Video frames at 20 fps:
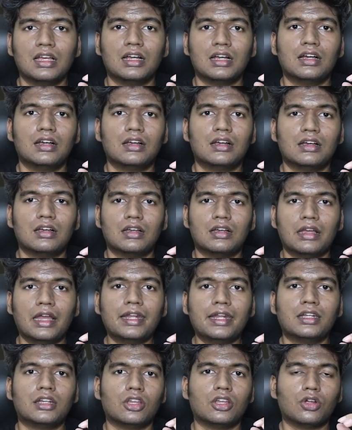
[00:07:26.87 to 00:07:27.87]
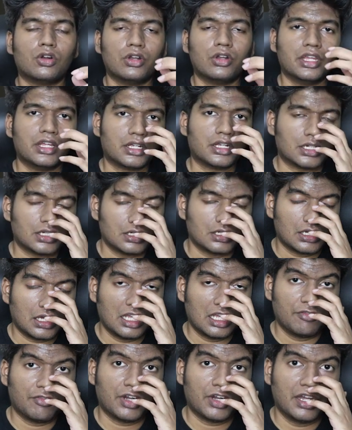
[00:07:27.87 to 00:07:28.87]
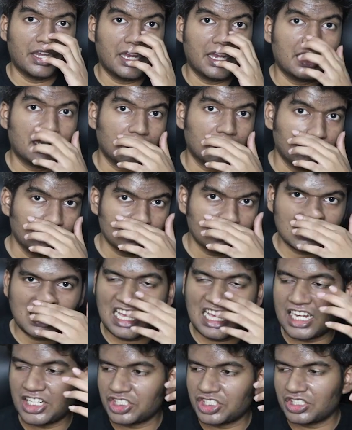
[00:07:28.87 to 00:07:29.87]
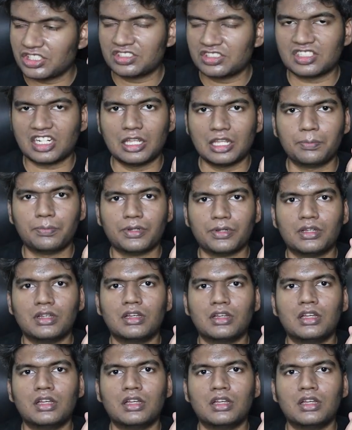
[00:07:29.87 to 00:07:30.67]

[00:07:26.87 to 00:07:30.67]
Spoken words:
at Ionic -native/stripe